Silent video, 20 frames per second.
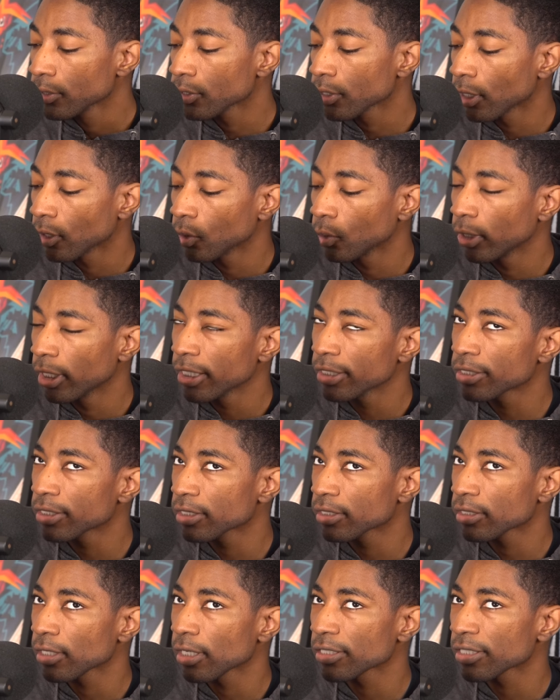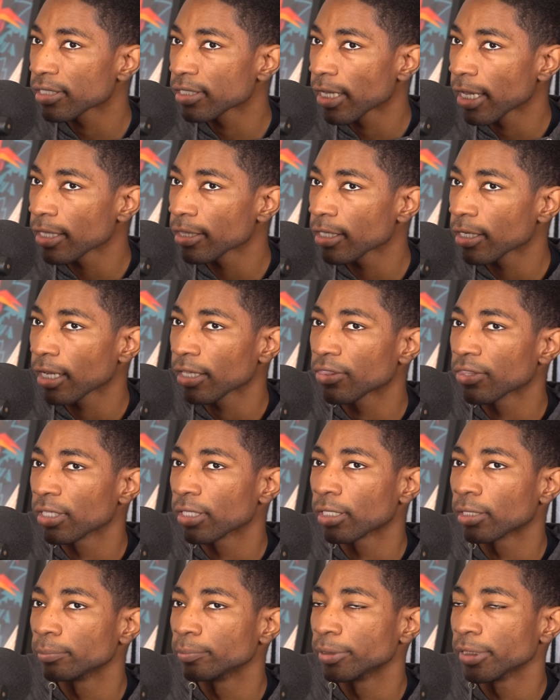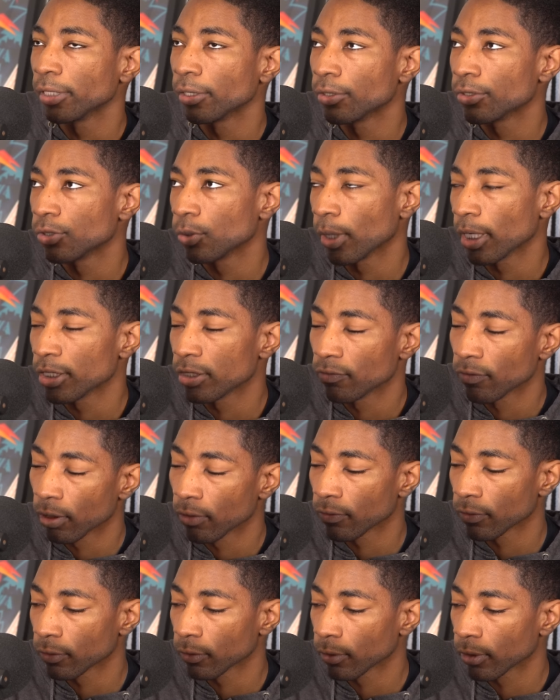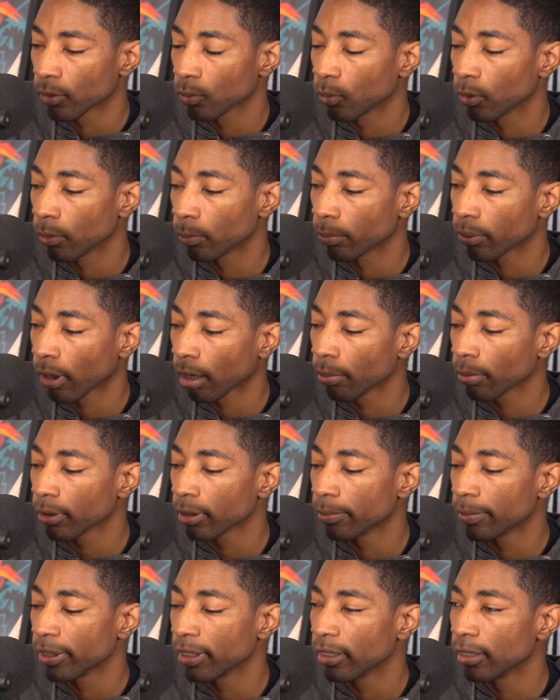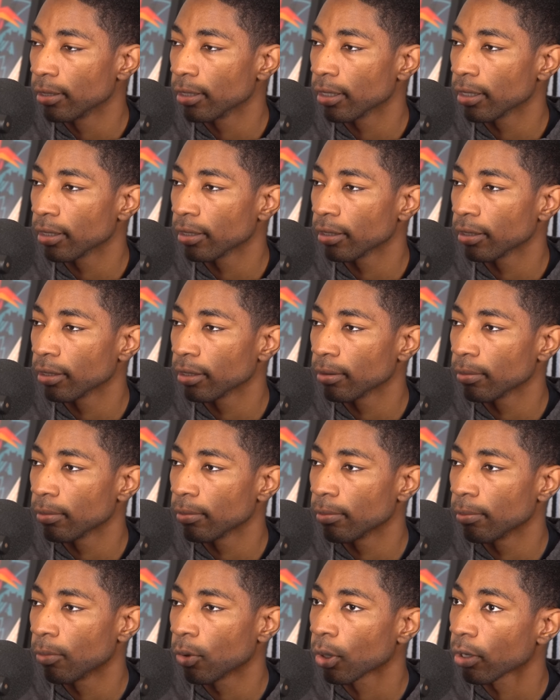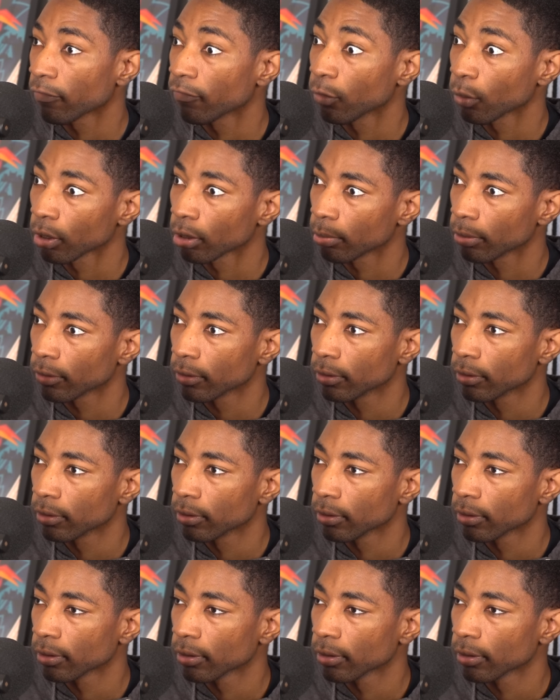So it's a set that I think, compared to Age of Overlord, will probably be more affordable.